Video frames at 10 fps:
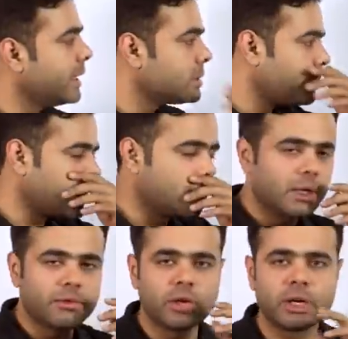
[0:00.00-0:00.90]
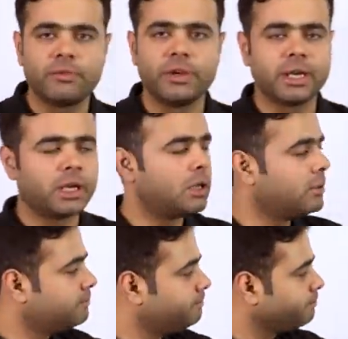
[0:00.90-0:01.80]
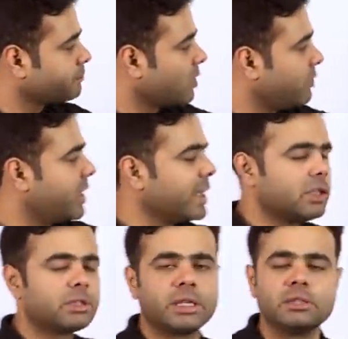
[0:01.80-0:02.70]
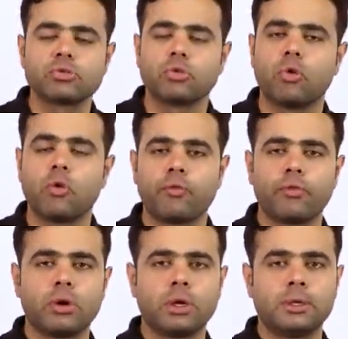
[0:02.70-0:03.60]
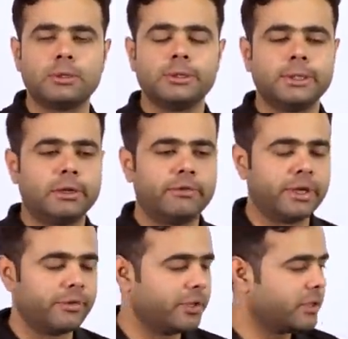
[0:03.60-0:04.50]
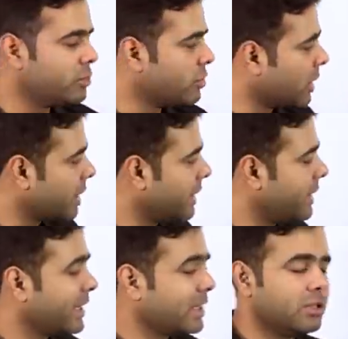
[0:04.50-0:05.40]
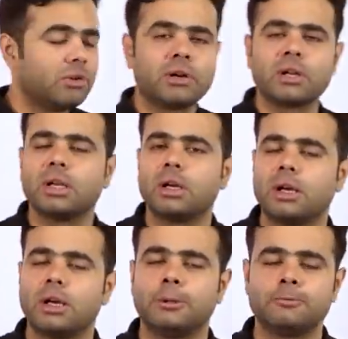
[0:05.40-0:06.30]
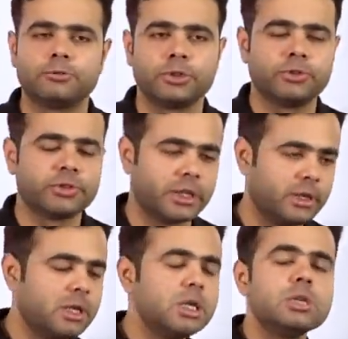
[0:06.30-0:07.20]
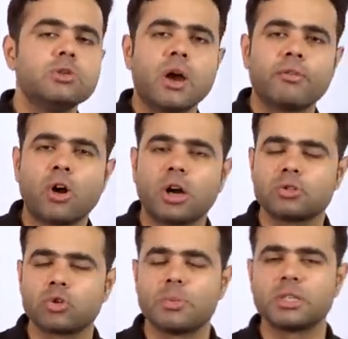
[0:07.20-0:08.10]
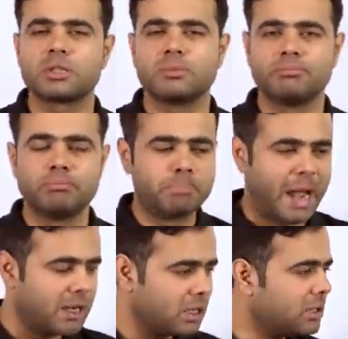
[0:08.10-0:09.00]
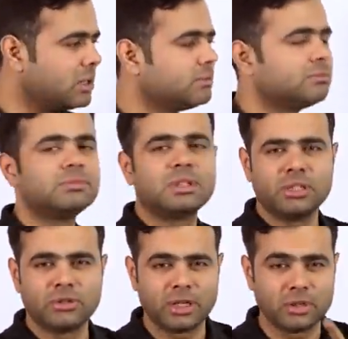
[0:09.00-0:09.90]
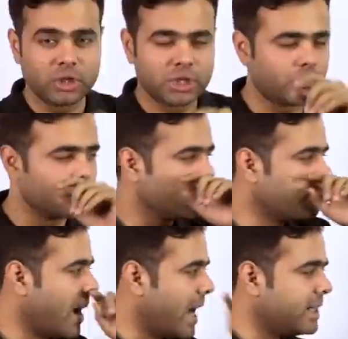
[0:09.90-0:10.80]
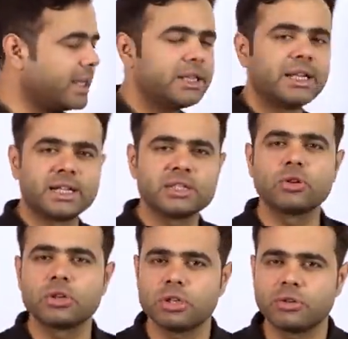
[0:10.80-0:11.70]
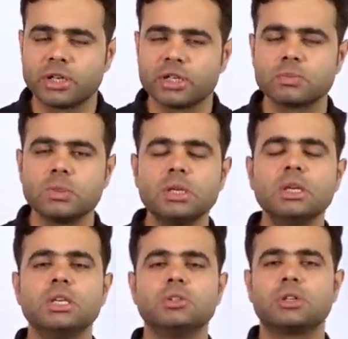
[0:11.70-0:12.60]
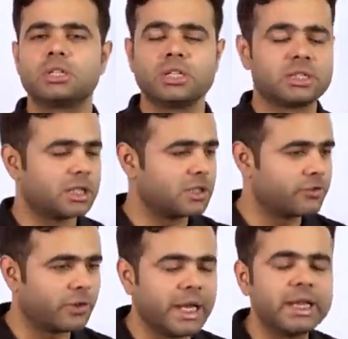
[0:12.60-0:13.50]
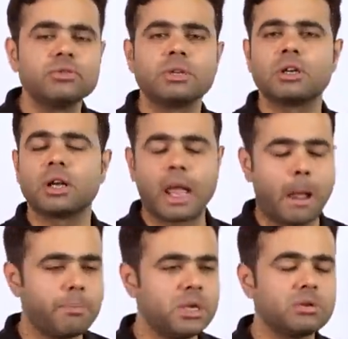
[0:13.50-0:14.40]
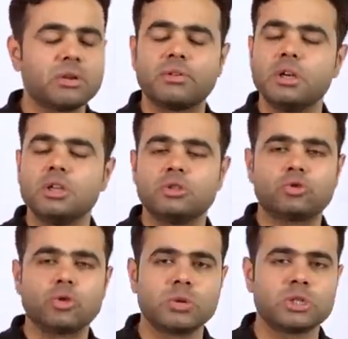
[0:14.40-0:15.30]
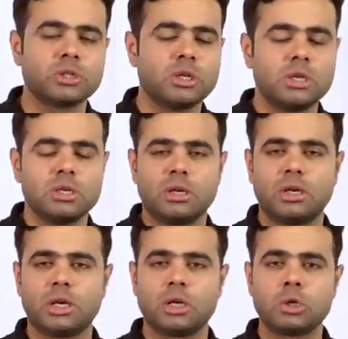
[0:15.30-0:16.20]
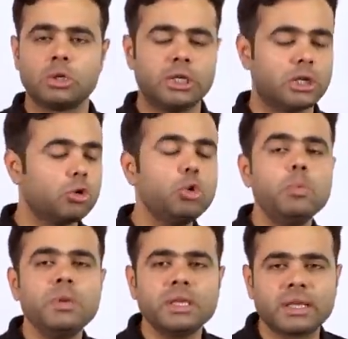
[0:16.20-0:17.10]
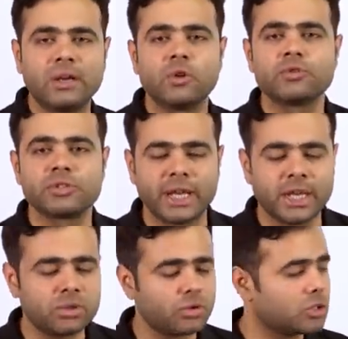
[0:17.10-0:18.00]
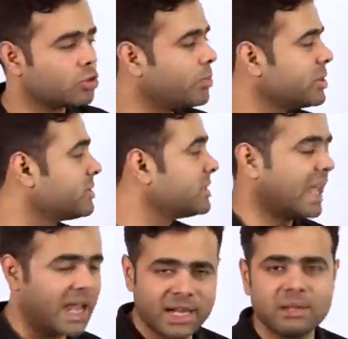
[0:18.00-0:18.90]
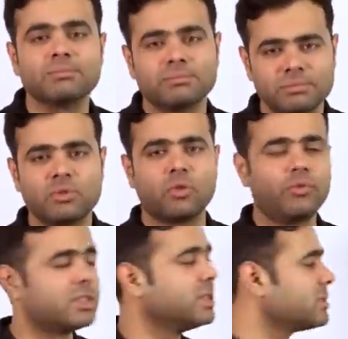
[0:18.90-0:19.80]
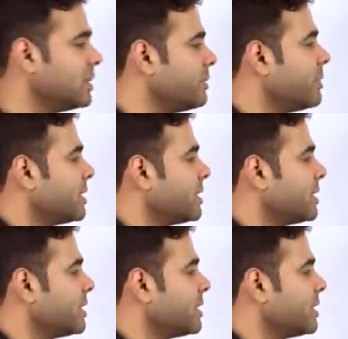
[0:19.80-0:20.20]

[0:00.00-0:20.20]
is particular word where we get the sense of uh, where, where you are going. You are. Uh, what do you say? You have got so much bad luck. You, you, it was your bad day. That is your. You are dismal. You are dissatisfied. You are not happy. You are so much. Uh, in a gloomy kind of state, you are so much sad, obviously sullen,